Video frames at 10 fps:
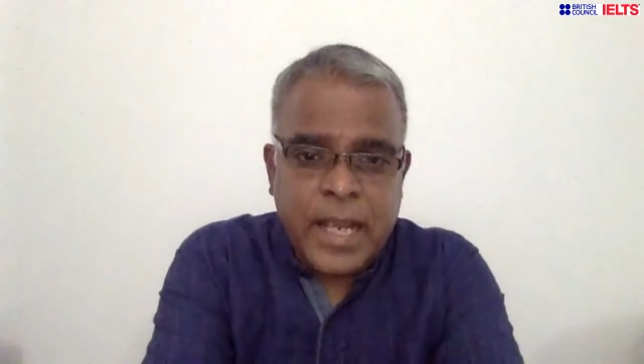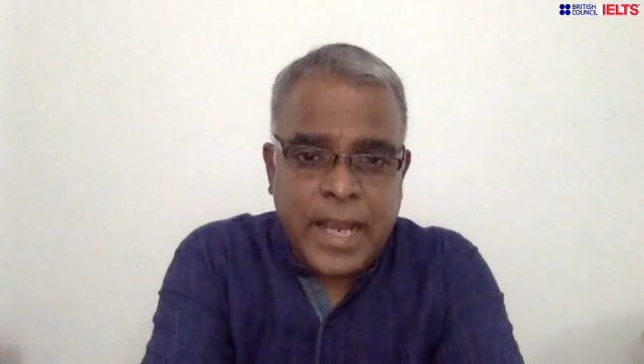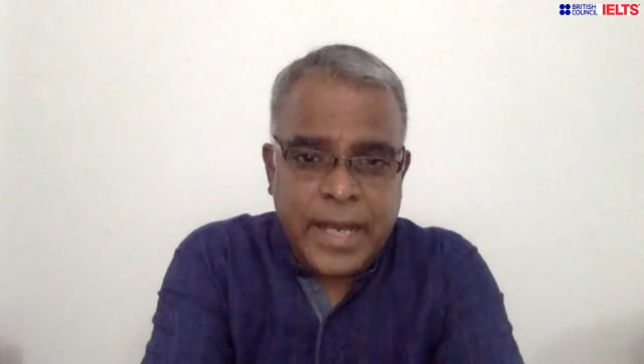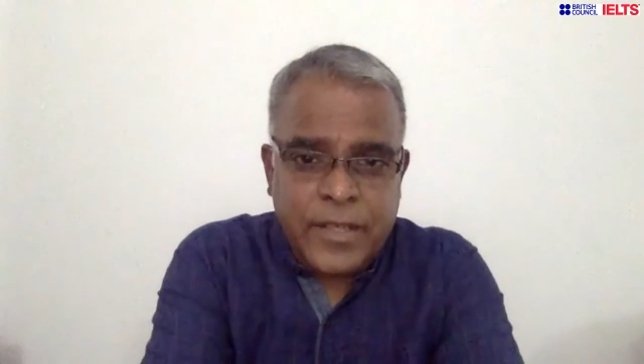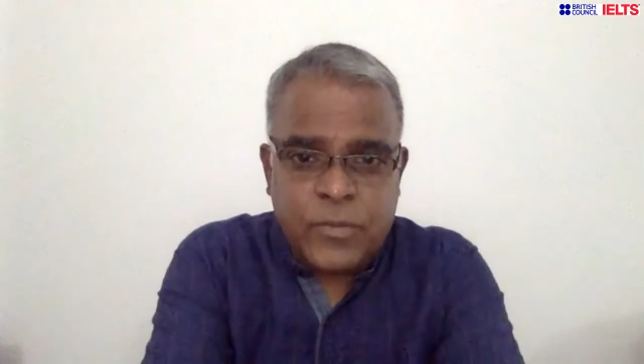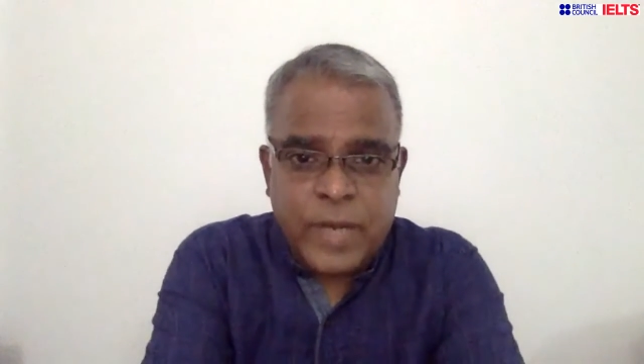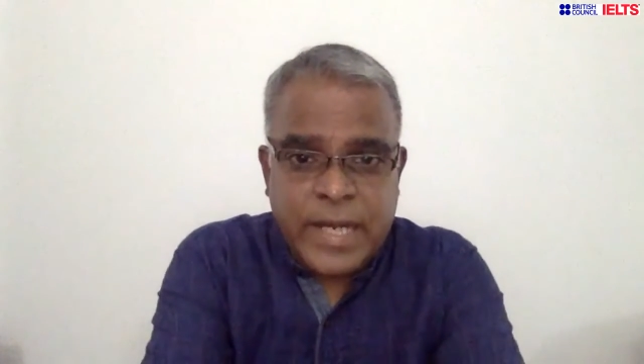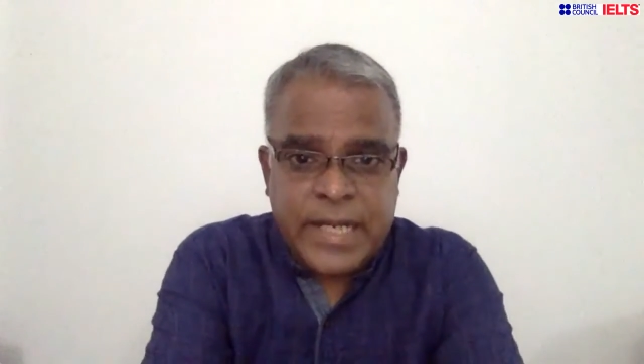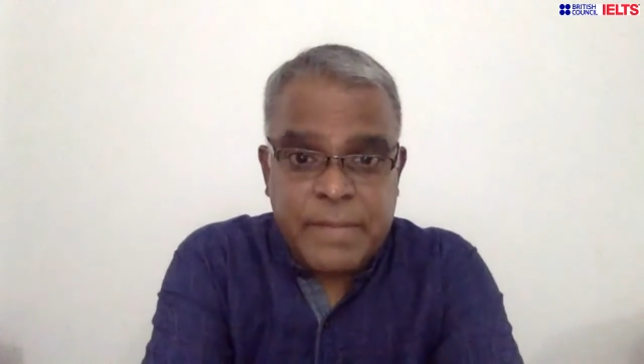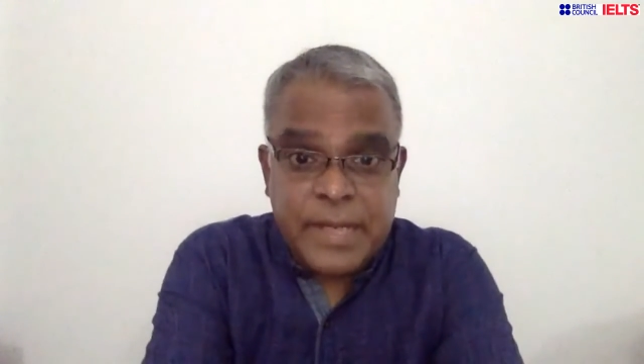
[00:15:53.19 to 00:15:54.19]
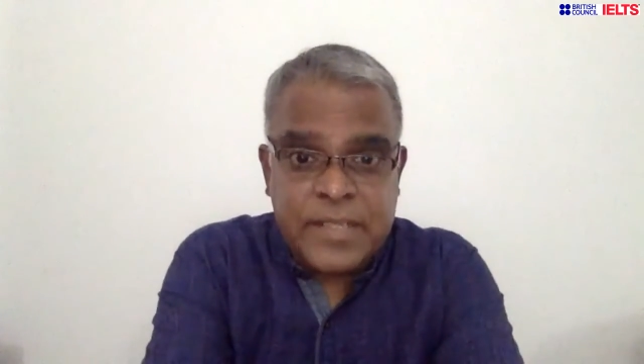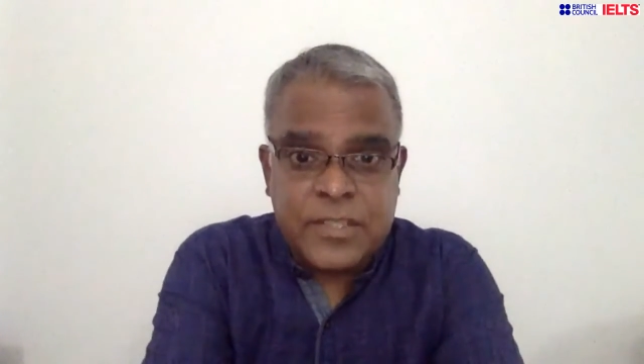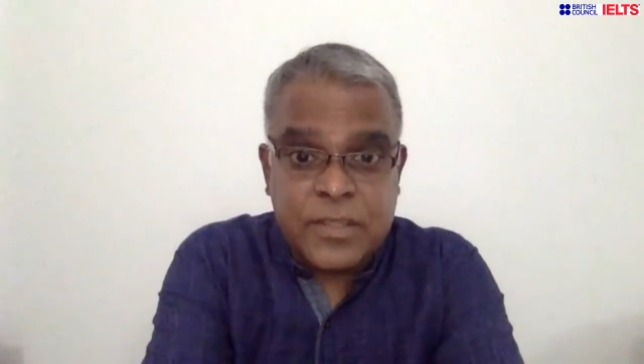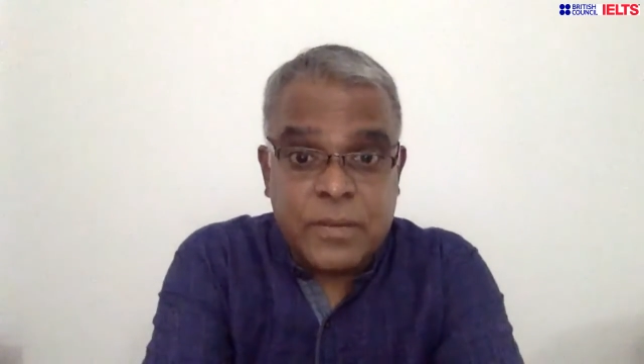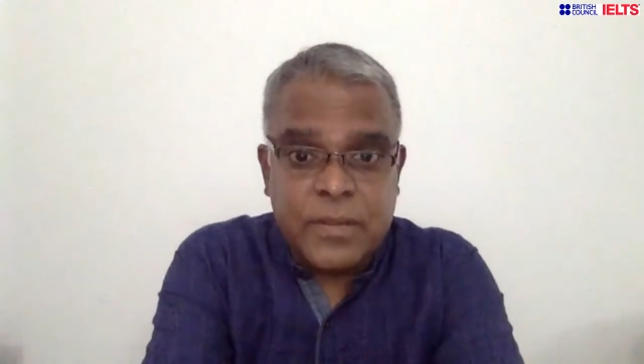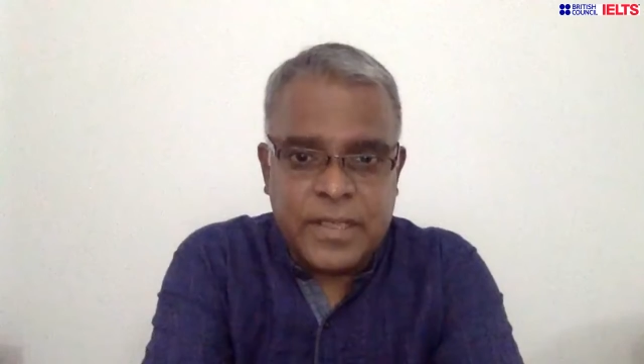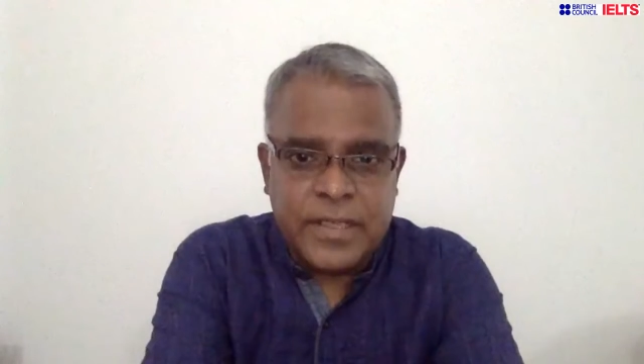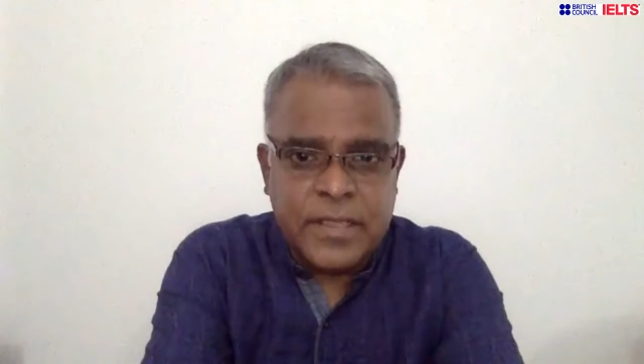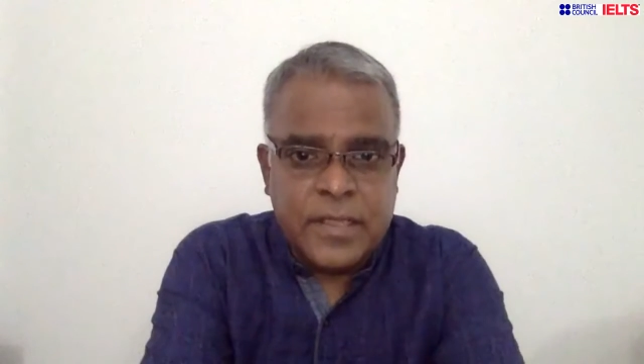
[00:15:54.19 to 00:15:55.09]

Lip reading: and 20 minutes only.